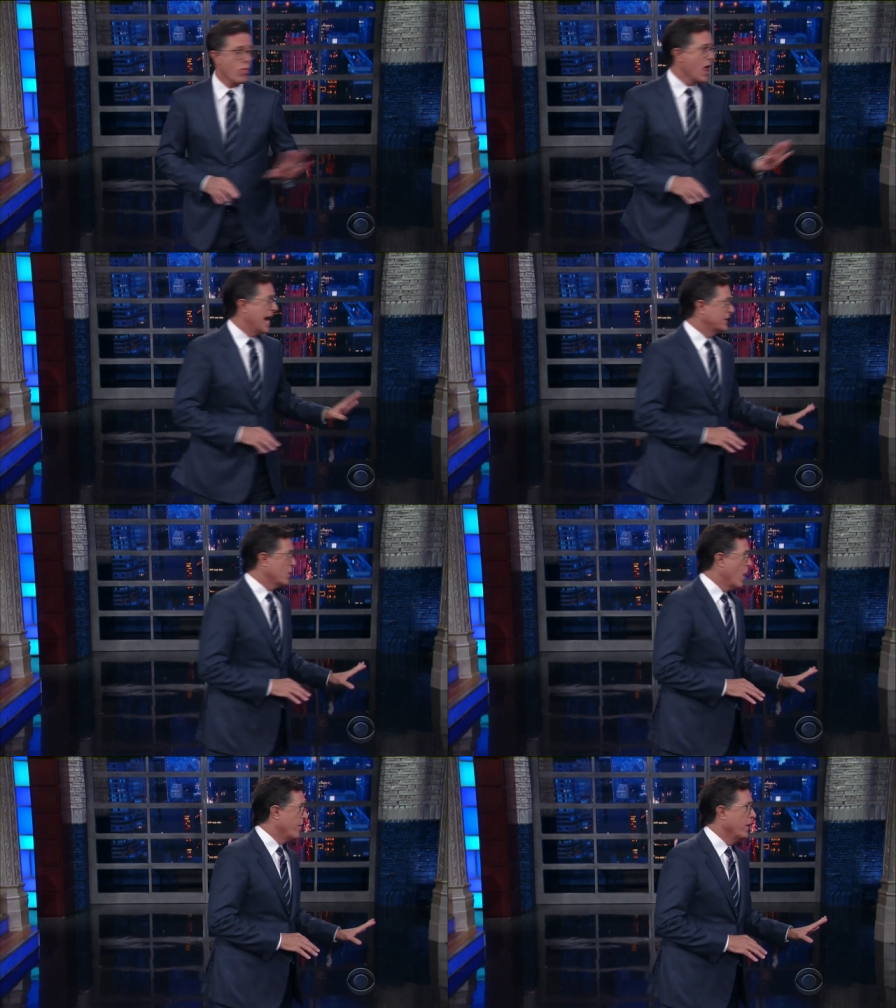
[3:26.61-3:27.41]
Hey, I
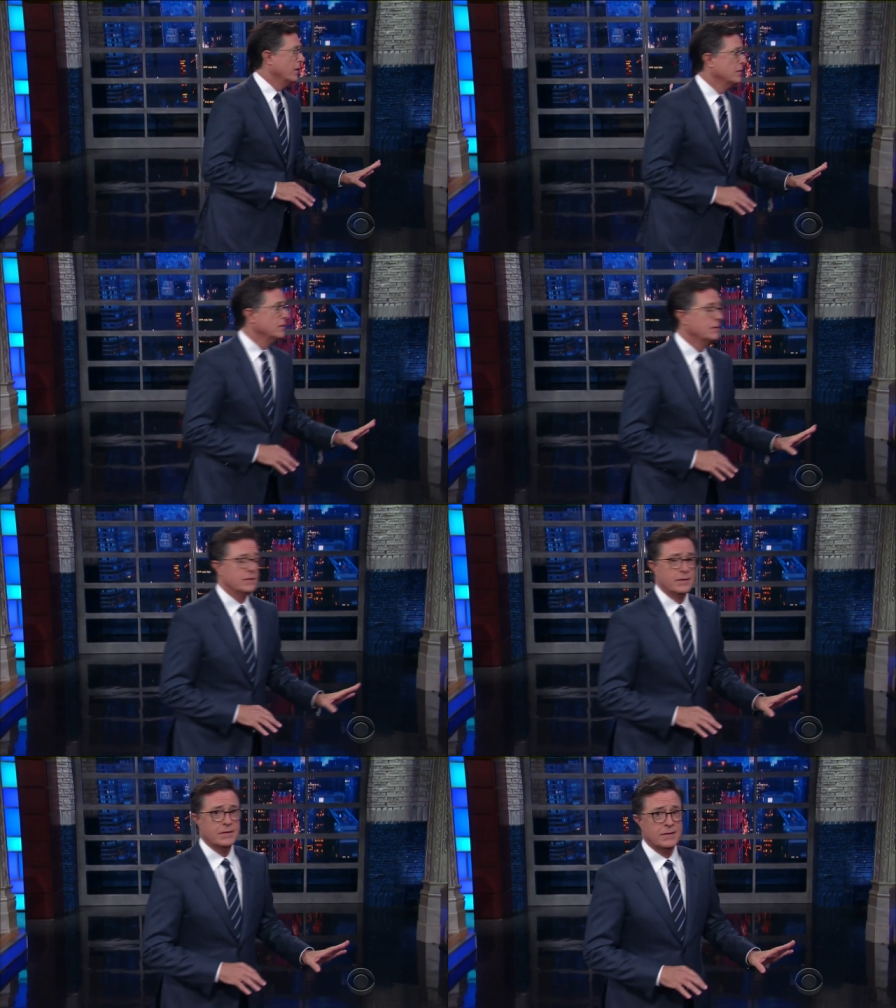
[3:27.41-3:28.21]
saw the...
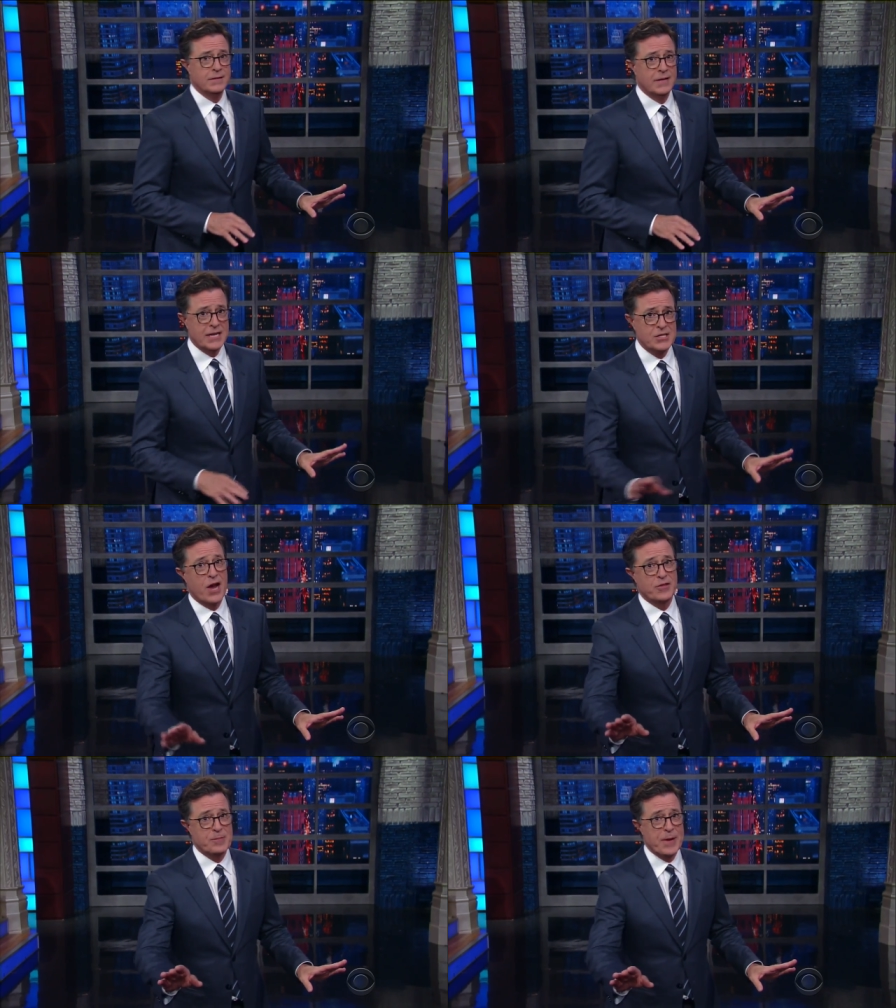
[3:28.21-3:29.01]
You know... I
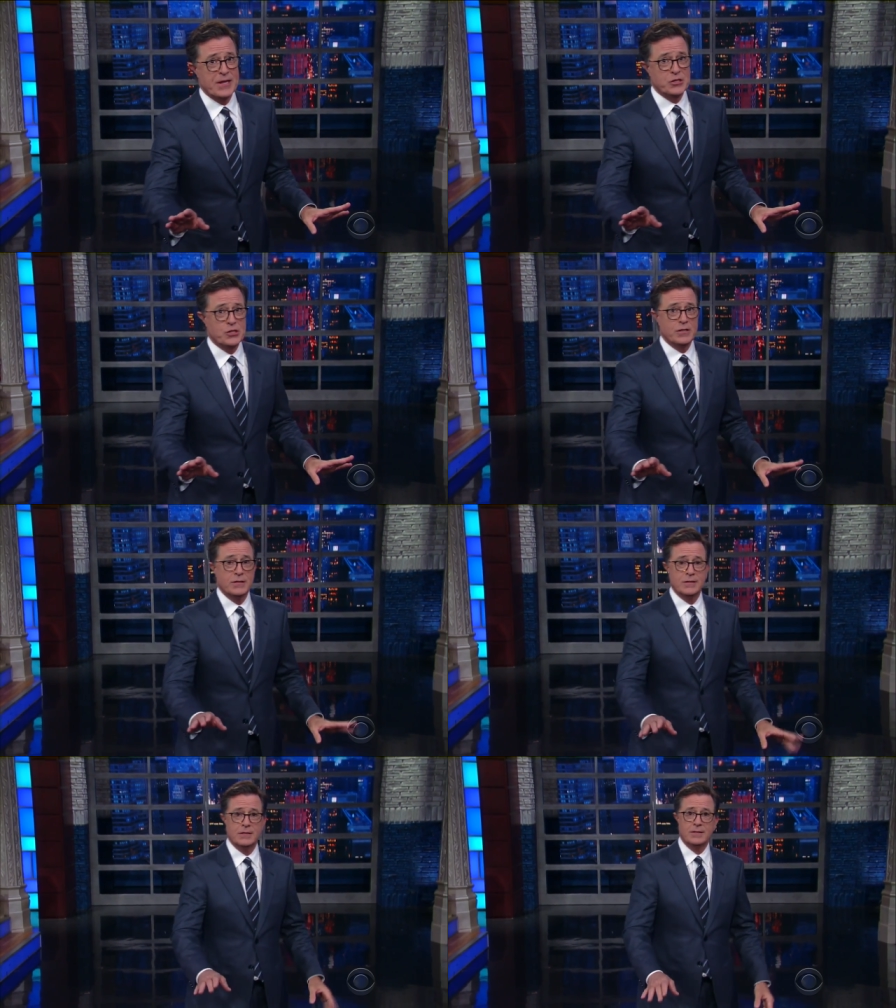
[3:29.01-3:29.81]
saw the speech. You
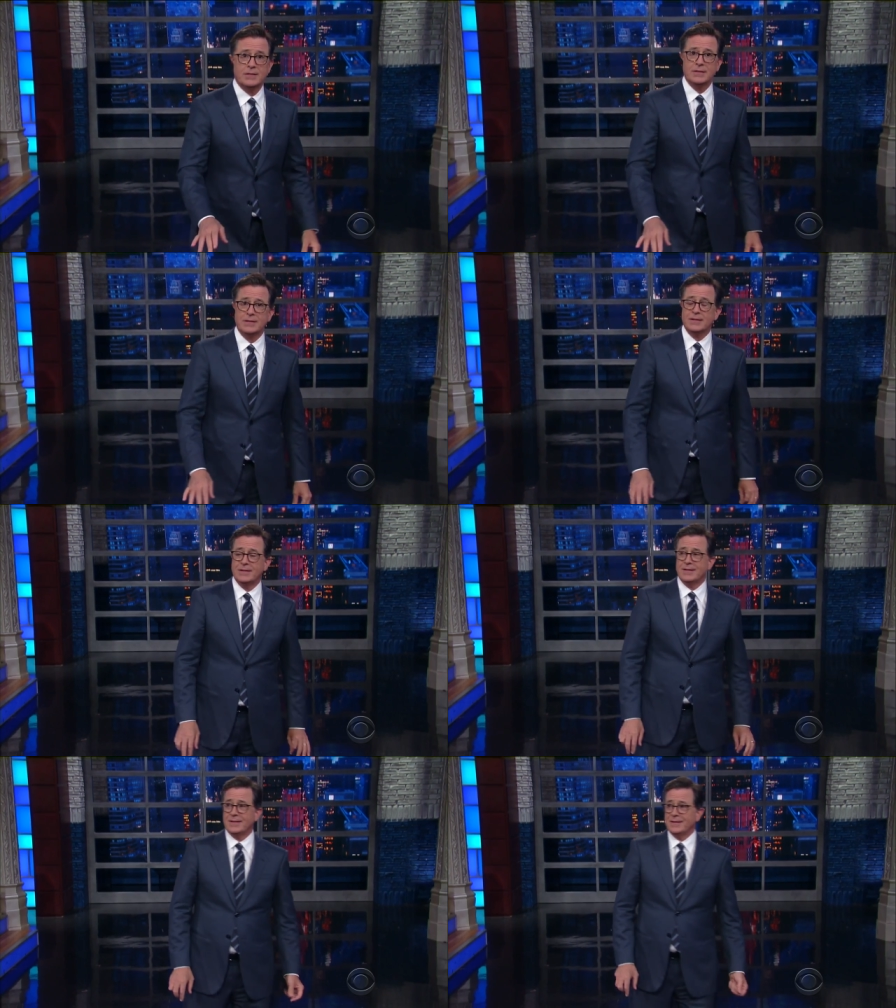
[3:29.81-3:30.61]
could have had that old
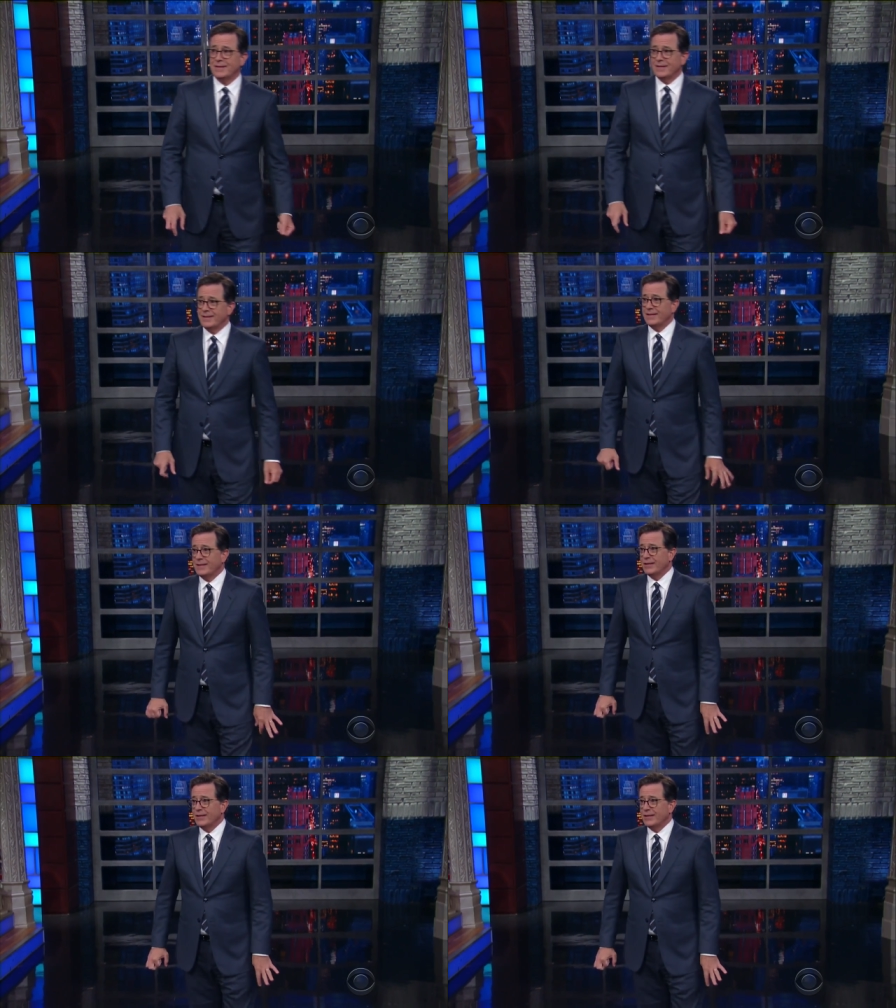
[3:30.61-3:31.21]
soiler.